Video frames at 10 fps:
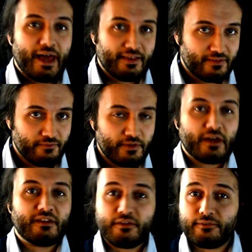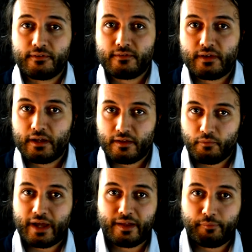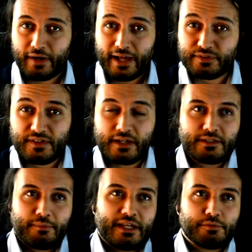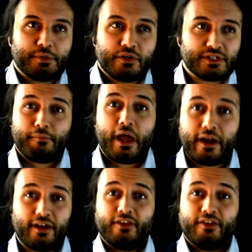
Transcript: a severe difference in the way they pronounce things, but that's because America